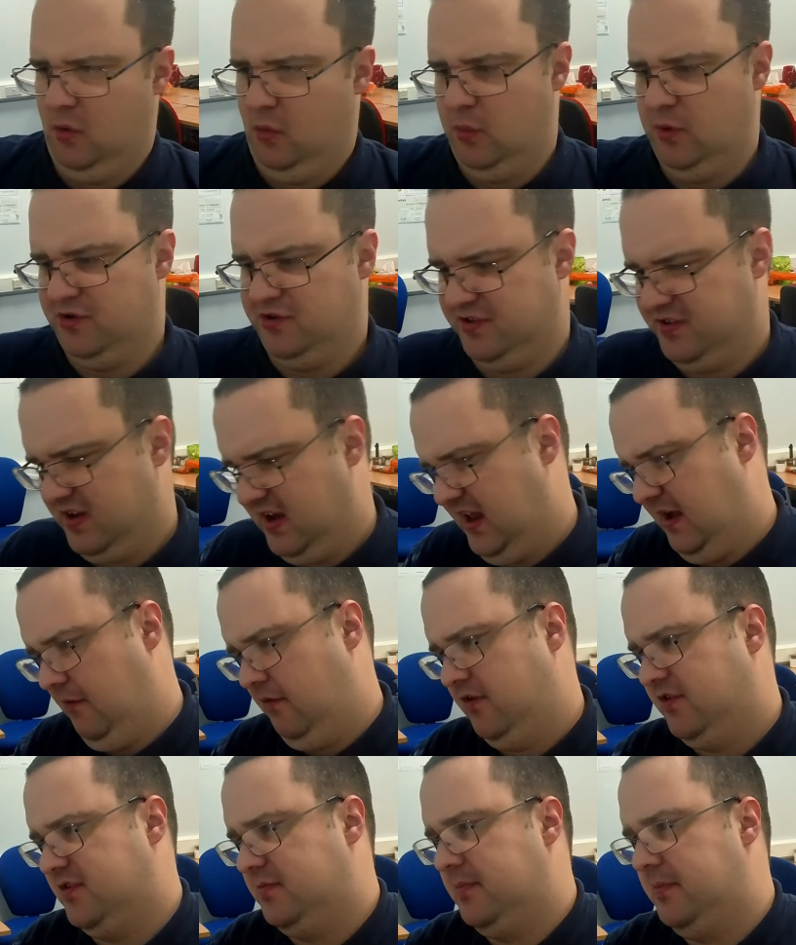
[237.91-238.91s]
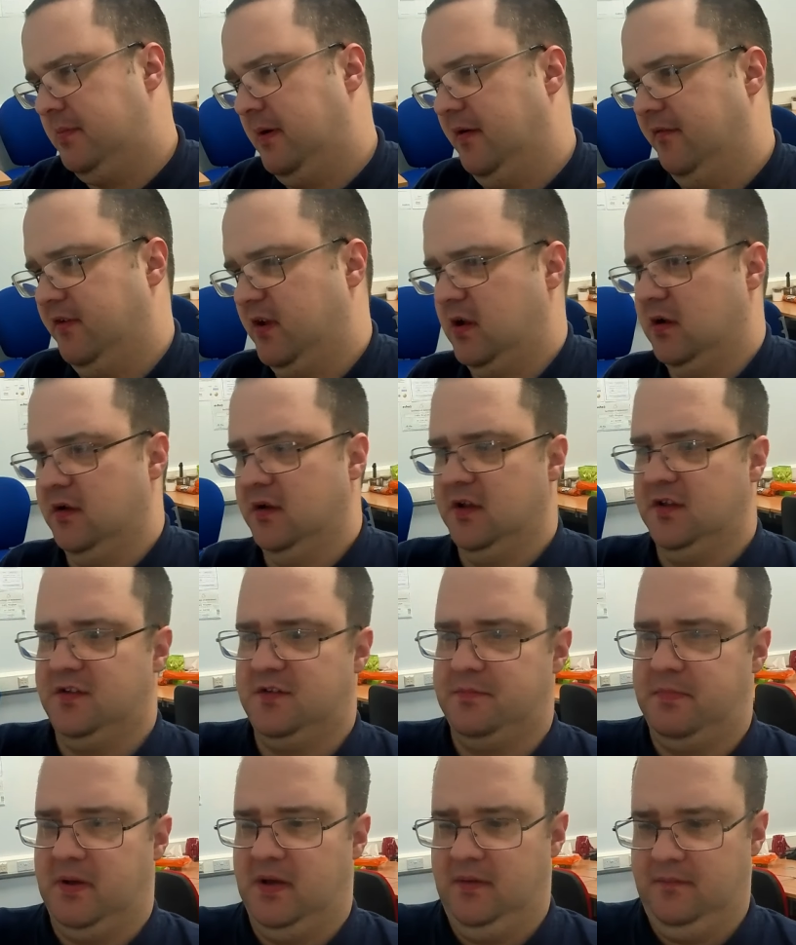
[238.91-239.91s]
which is hilarious, to be perfectly
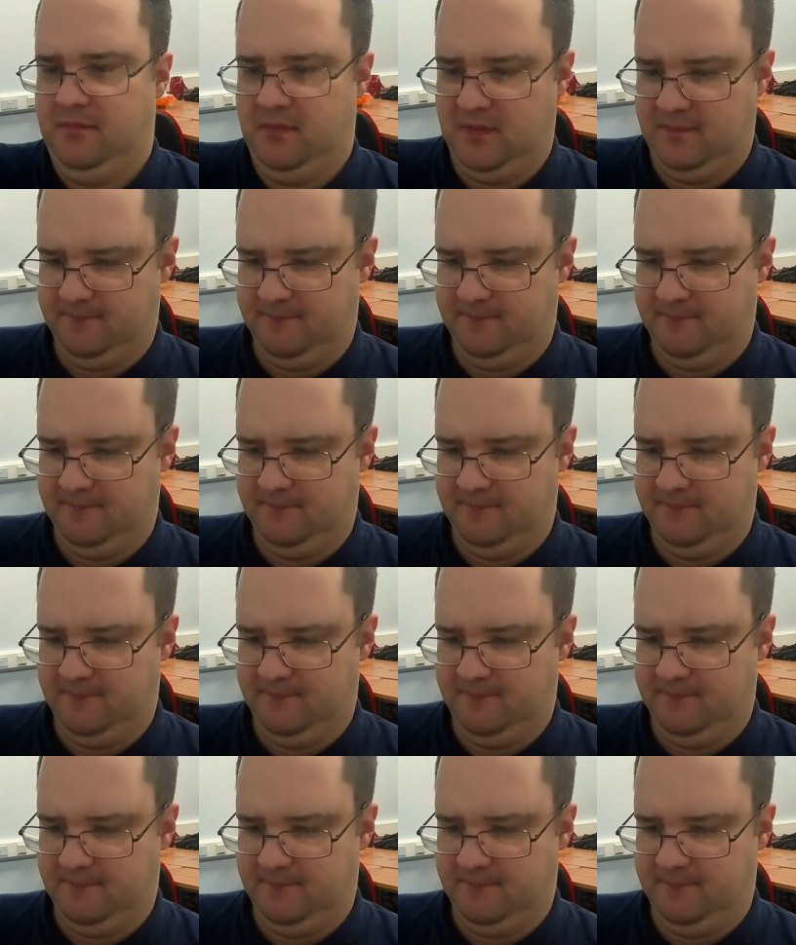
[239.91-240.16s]
honest. But